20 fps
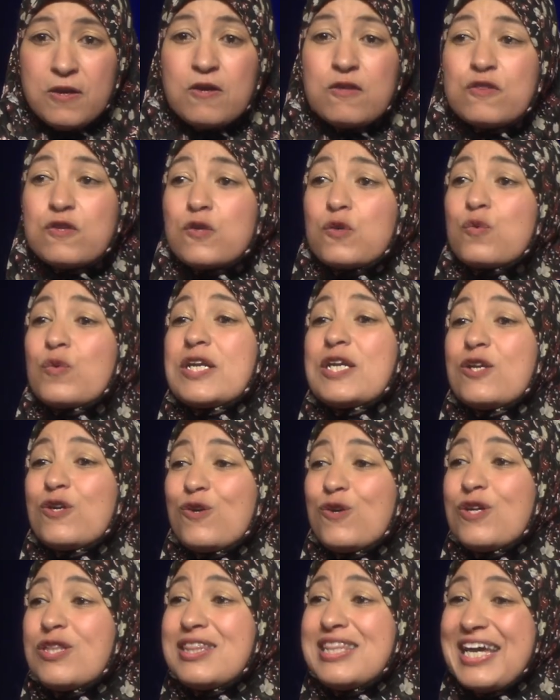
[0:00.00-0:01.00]
The great
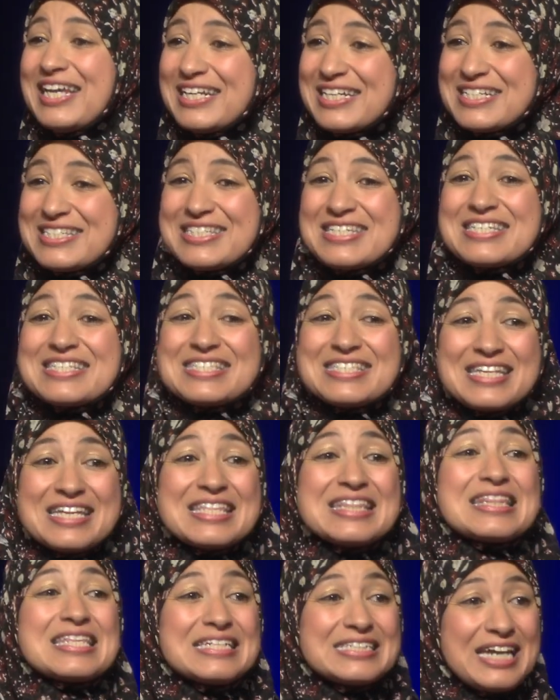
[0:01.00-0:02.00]
good that exists
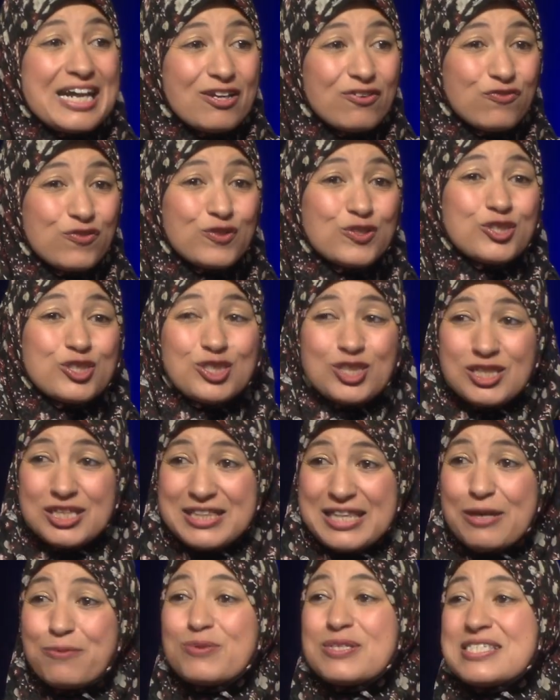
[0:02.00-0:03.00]
in the diversity
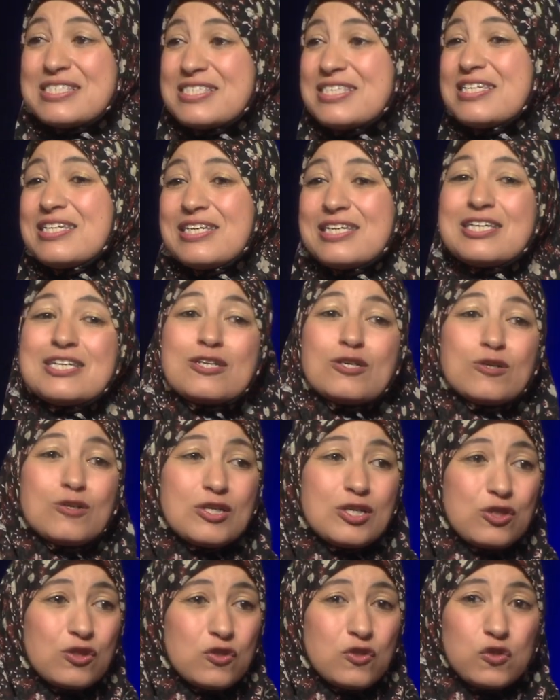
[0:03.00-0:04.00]
that we see here
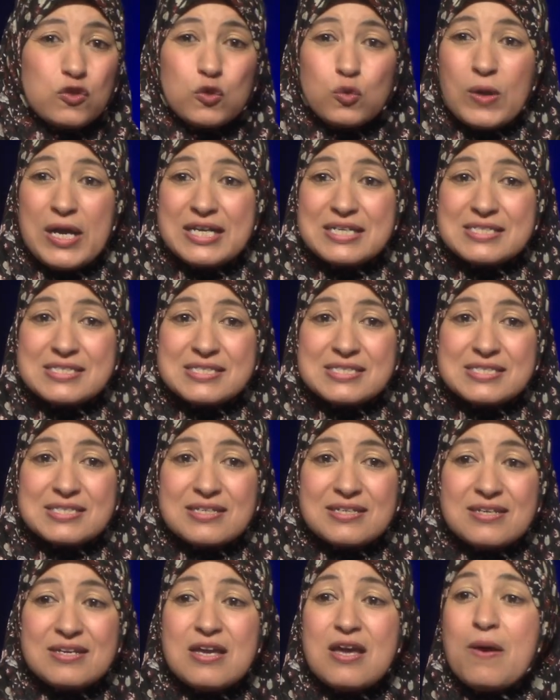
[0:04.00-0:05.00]
in the U S
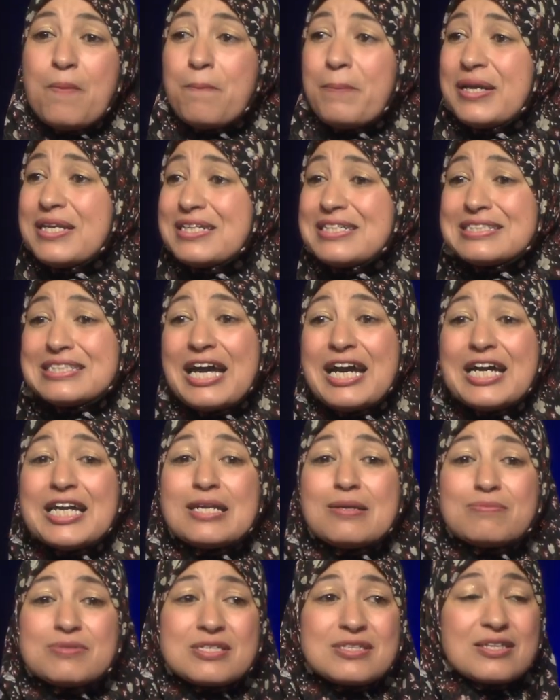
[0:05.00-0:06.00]
Many
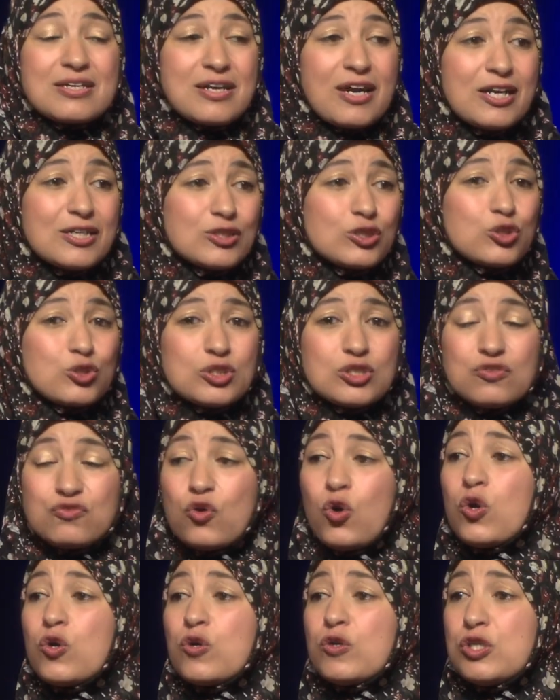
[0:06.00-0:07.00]
times in the country of
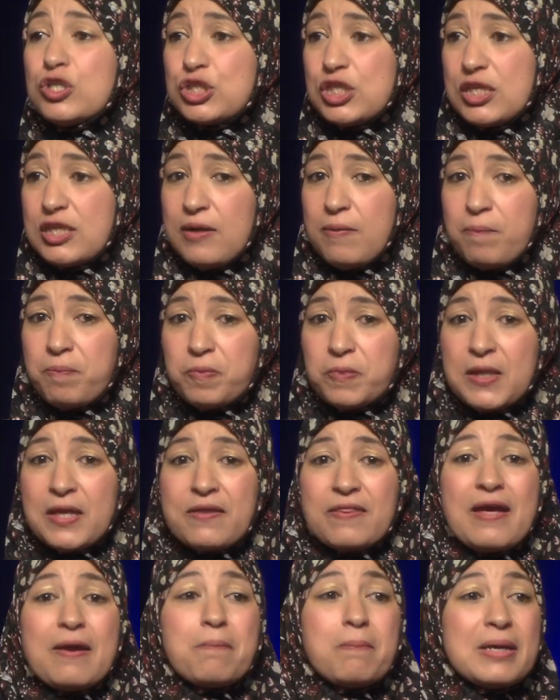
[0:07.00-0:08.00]
origin
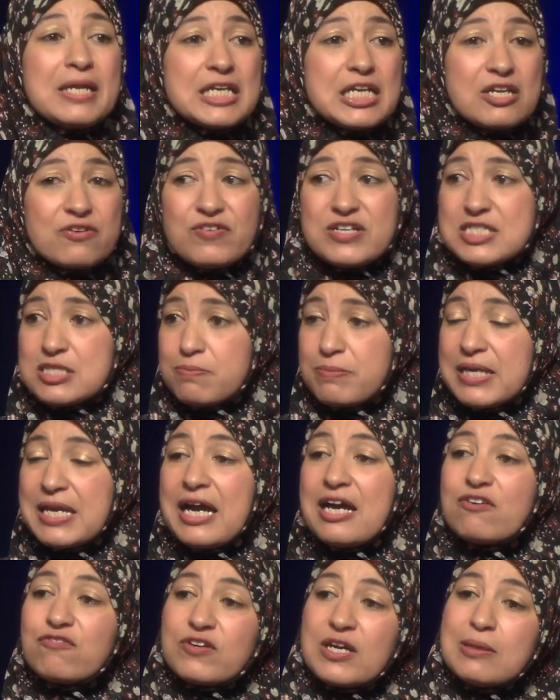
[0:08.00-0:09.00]
that many of us may
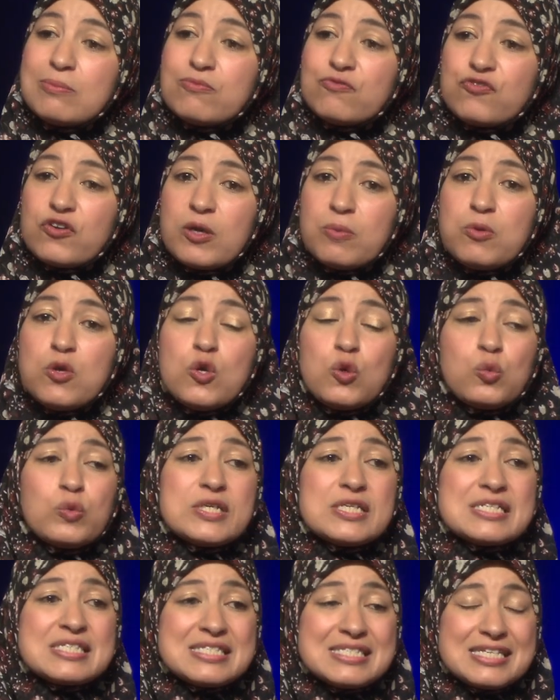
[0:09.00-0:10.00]
have come from, we
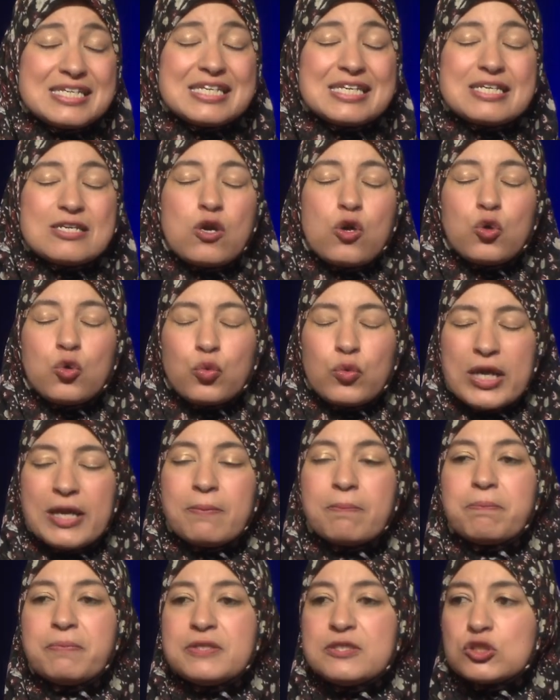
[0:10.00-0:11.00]
see
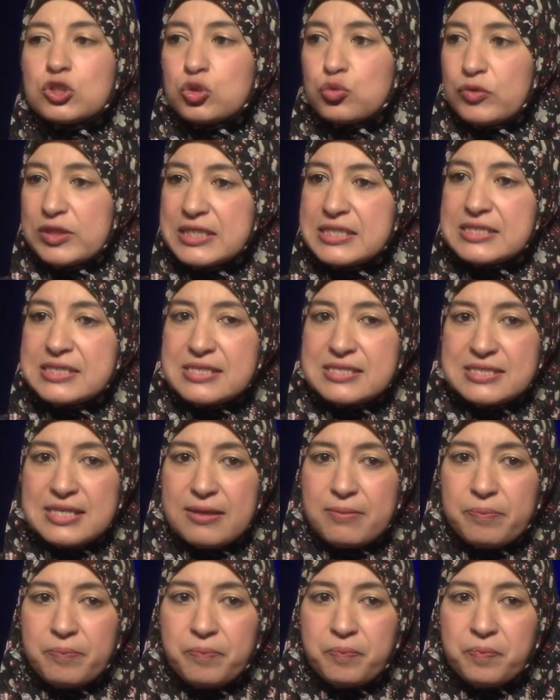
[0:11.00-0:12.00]
rampant
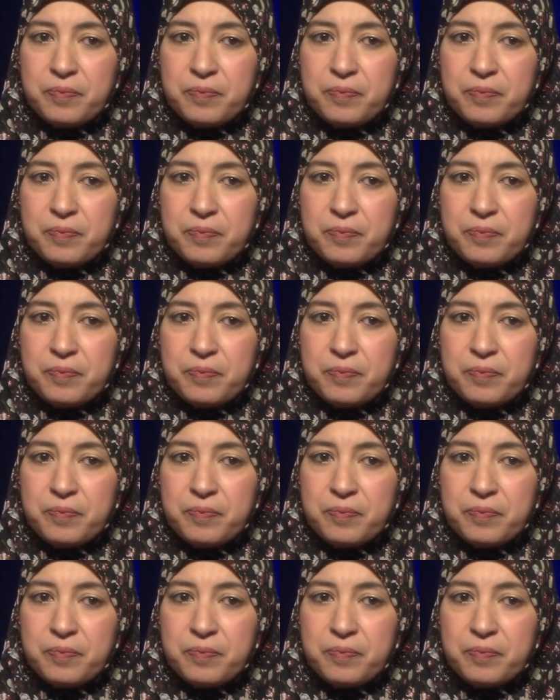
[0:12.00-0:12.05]
racism.